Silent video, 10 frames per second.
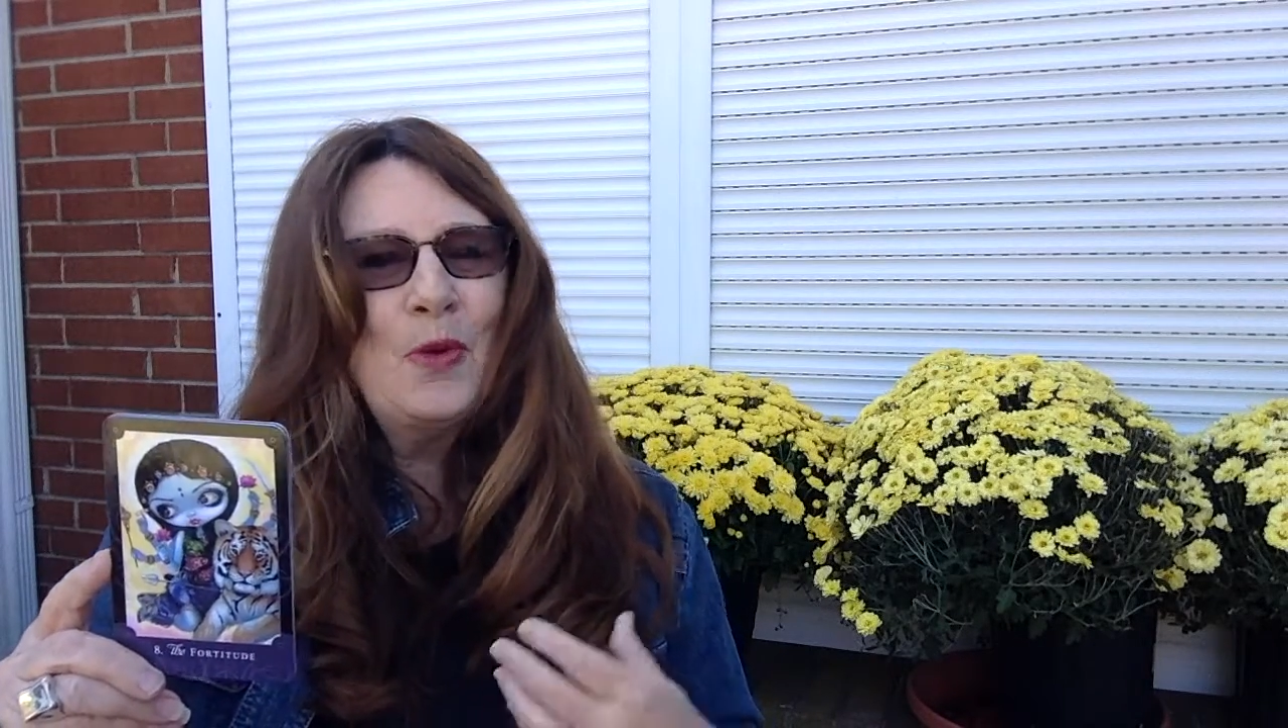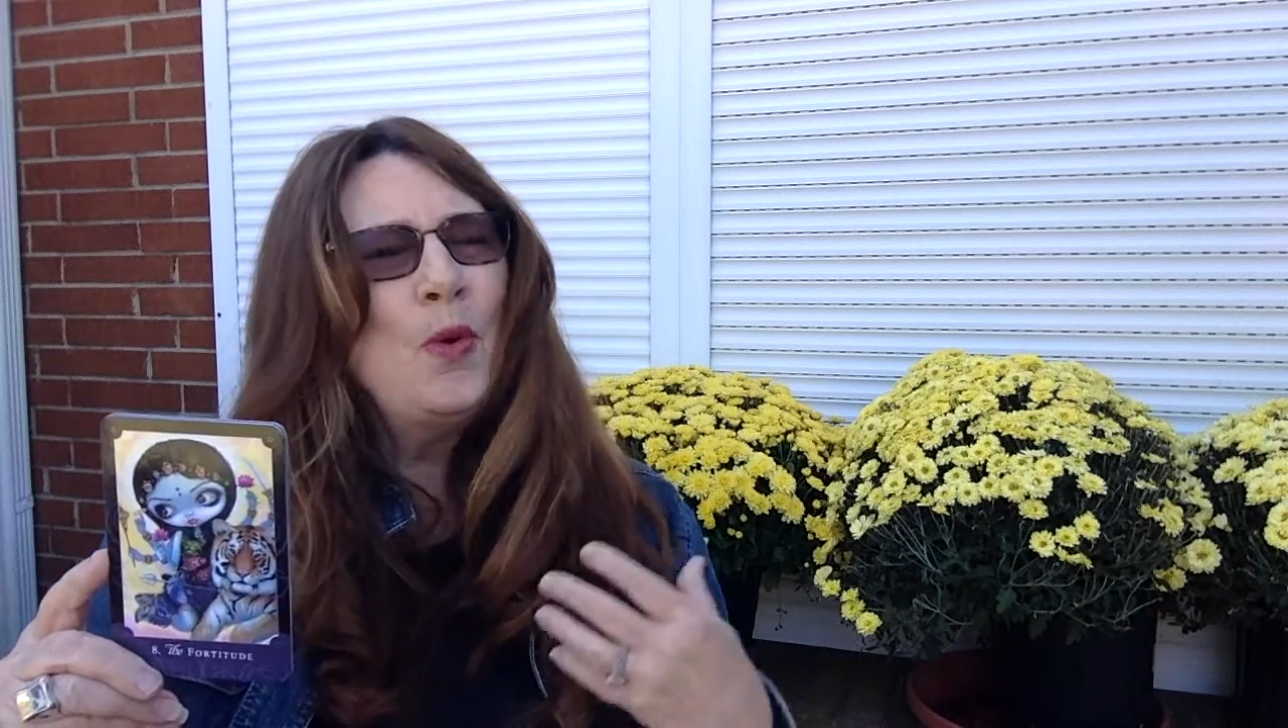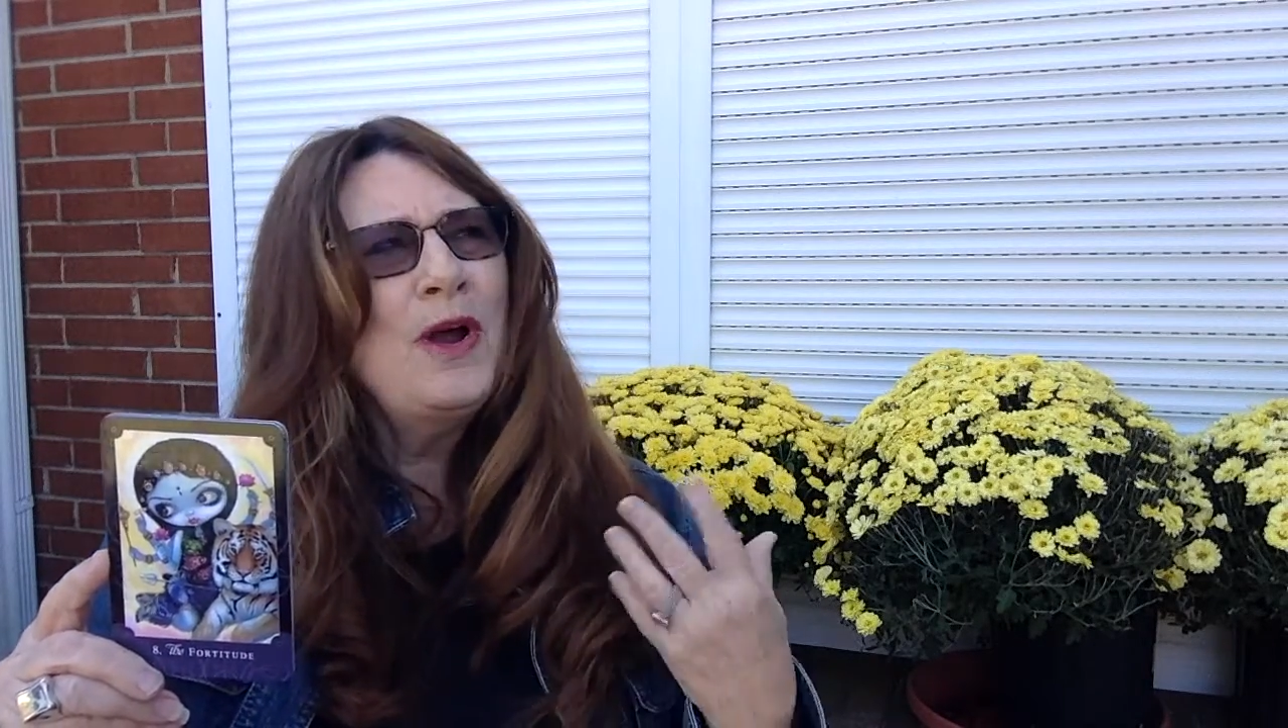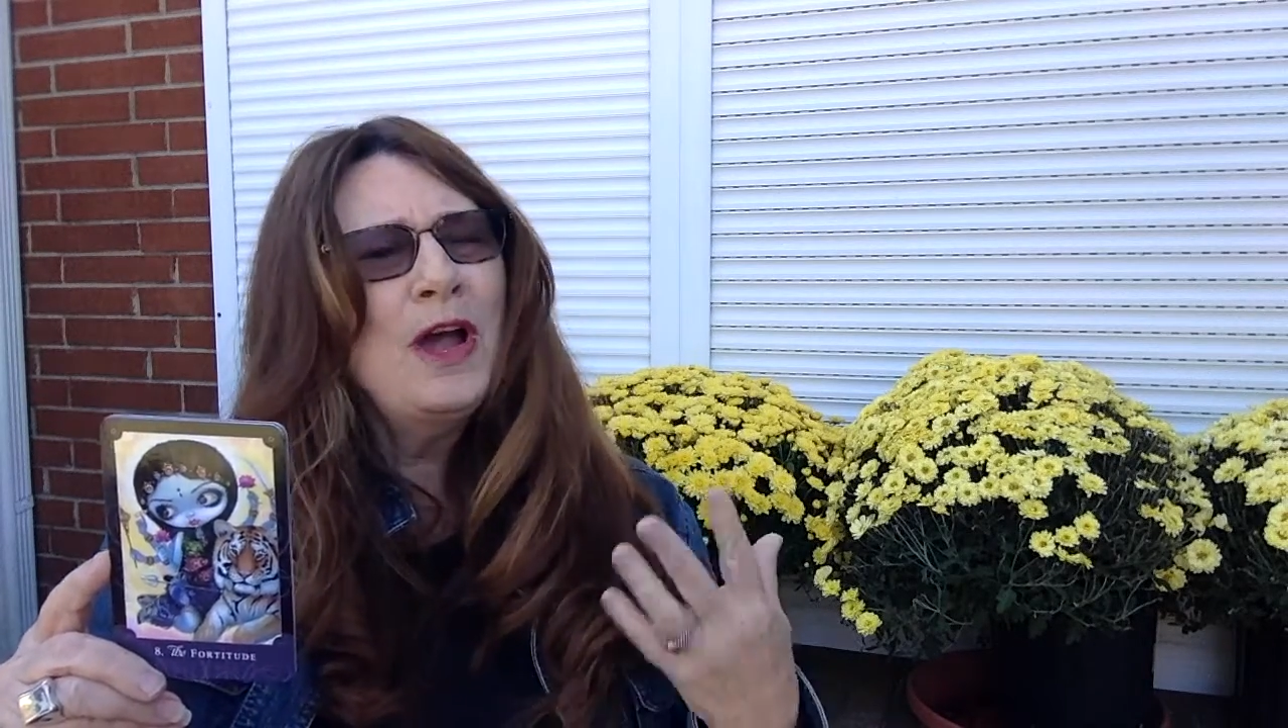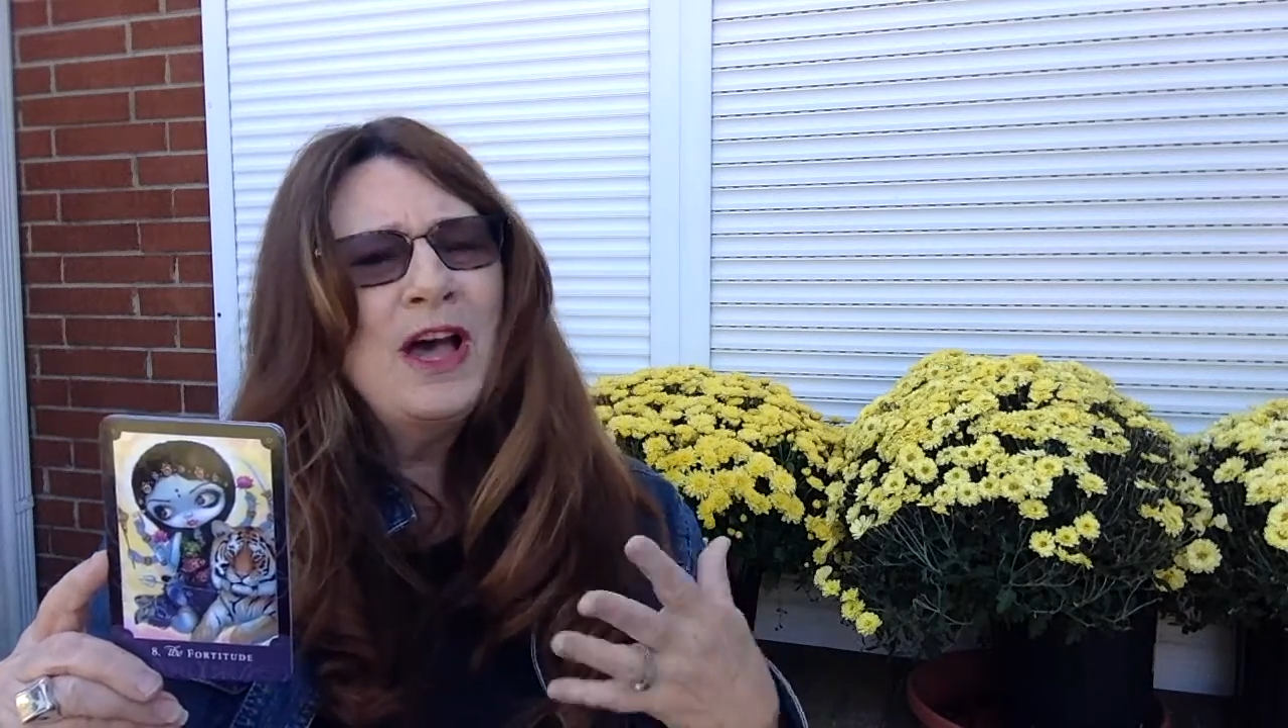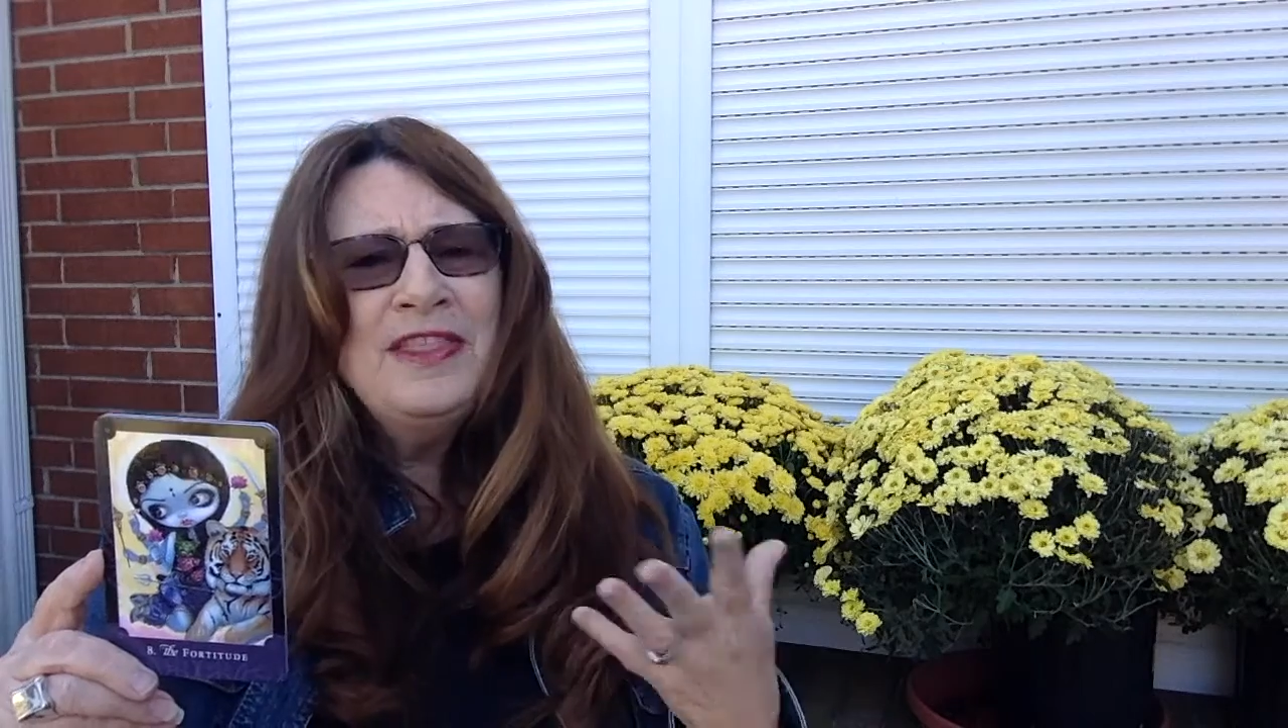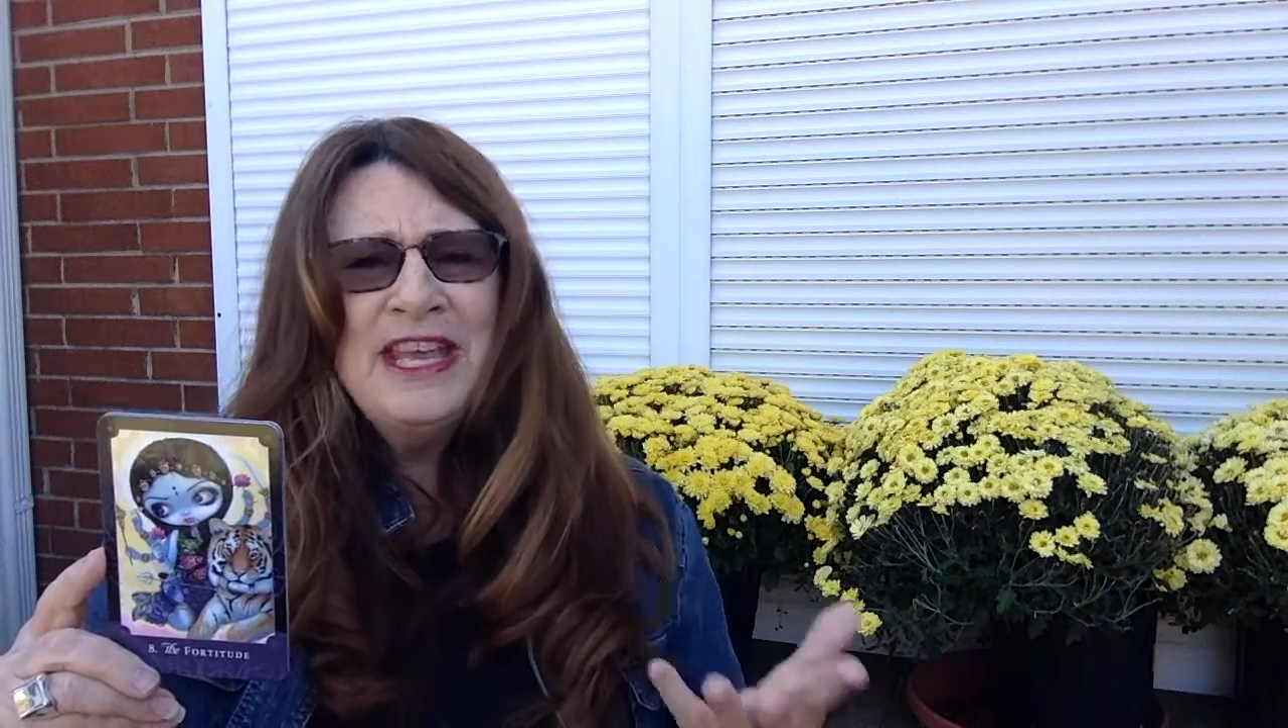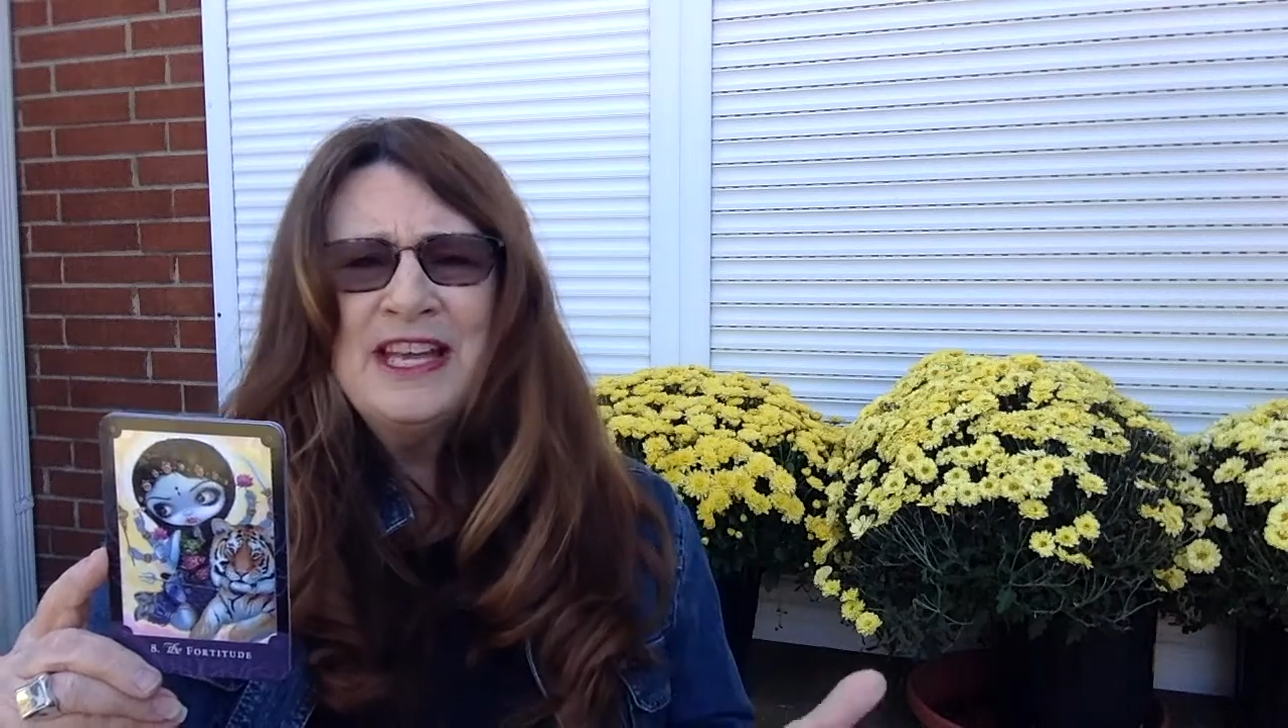or on the